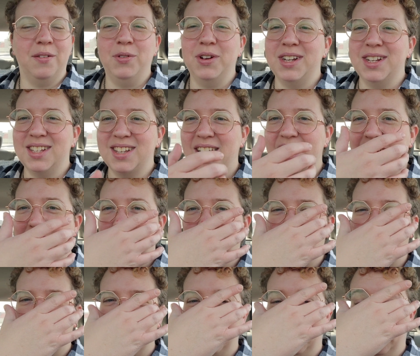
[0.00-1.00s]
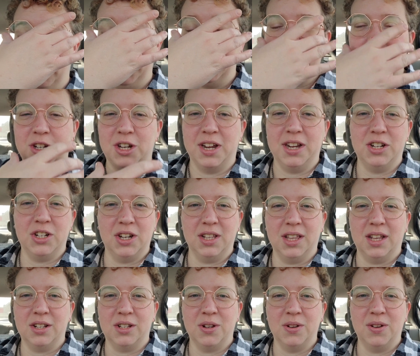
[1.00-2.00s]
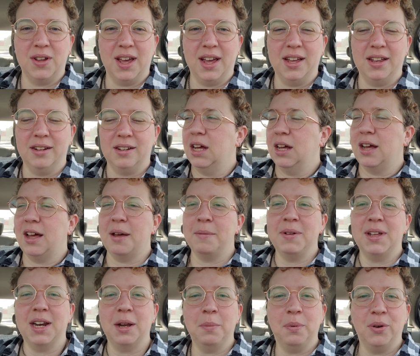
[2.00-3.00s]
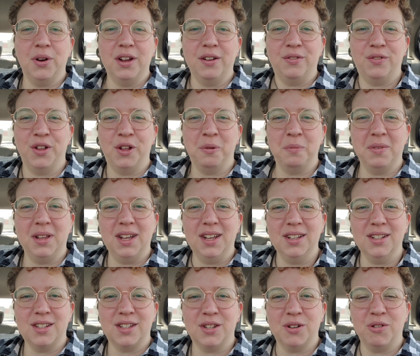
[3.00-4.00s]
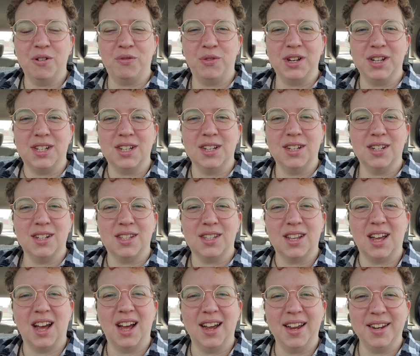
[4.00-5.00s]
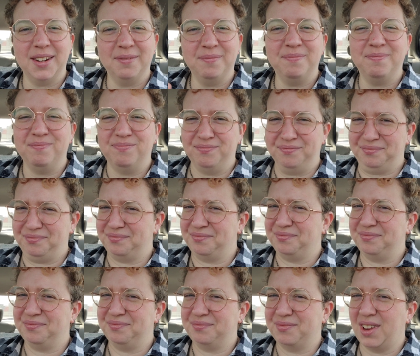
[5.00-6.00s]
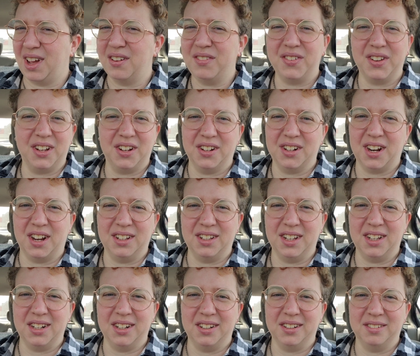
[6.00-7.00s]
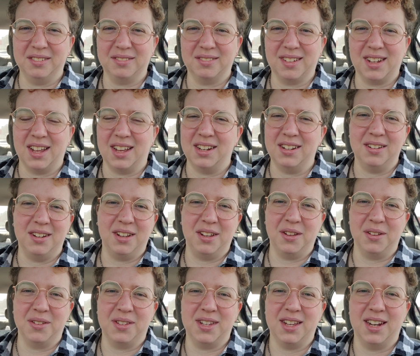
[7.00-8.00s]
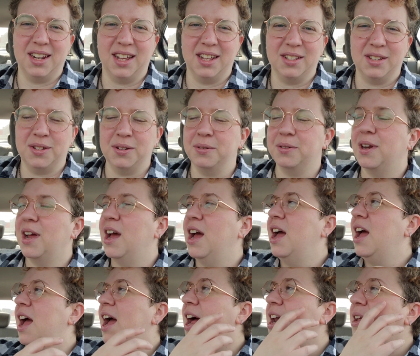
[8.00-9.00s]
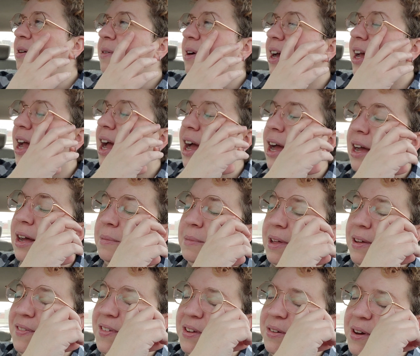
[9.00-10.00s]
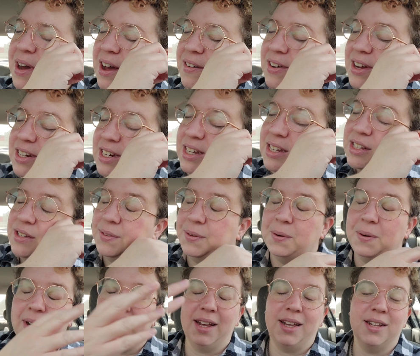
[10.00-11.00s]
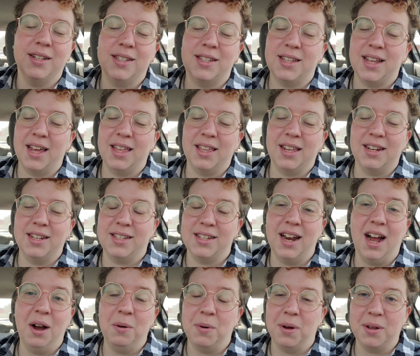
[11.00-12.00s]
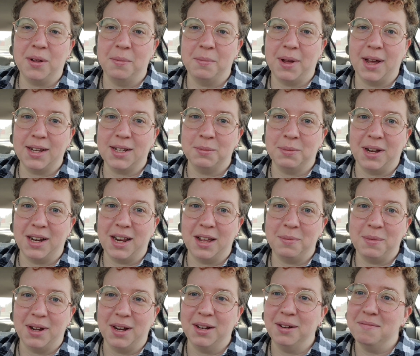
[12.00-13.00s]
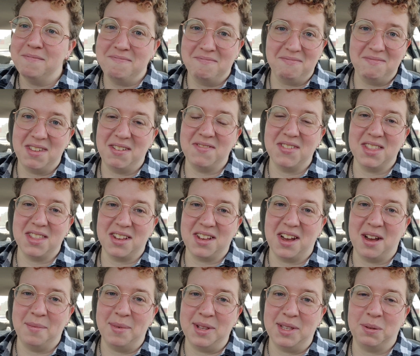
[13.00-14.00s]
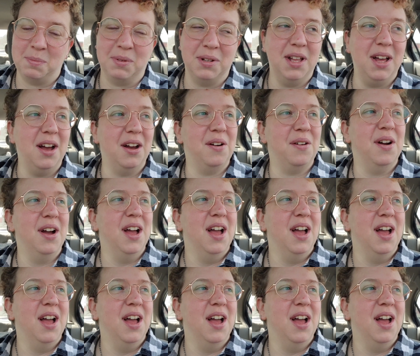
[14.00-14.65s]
we decided on what we are changing that to yet? I mean, I pre-filmed these, so if we did decide, I'll figure it out later and you'll see it again soon. Anyway, if you have ideas for what I could say that is not welcome back to my nightmare, leave it in the comments below.